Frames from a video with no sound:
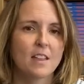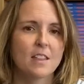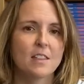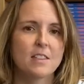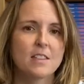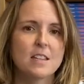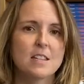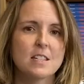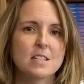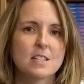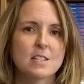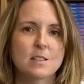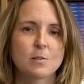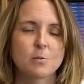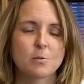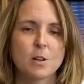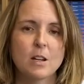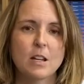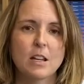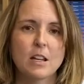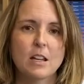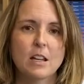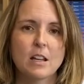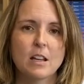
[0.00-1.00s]
These
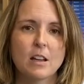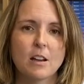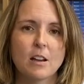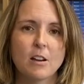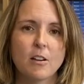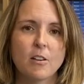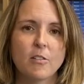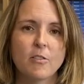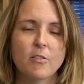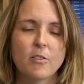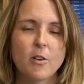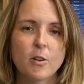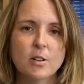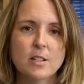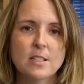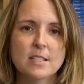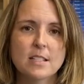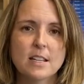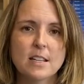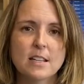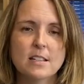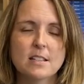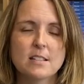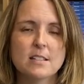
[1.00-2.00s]
three
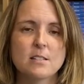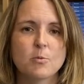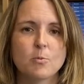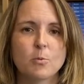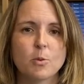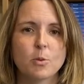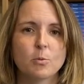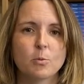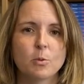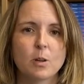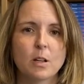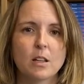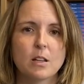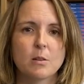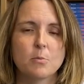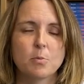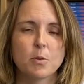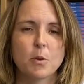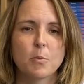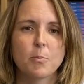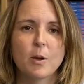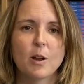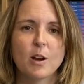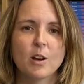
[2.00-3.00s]
focuses will really
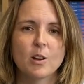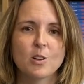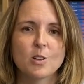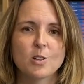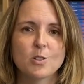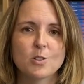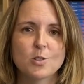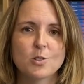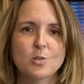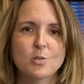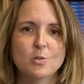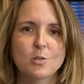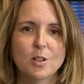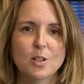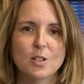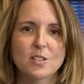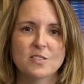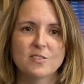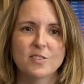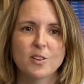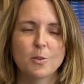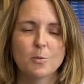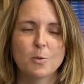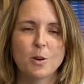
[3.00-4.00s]
prepare your
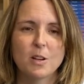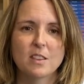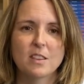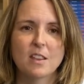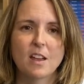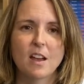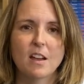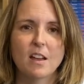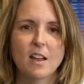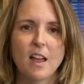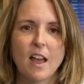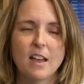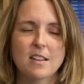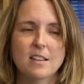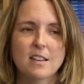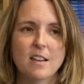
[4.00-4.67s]
students for what they'll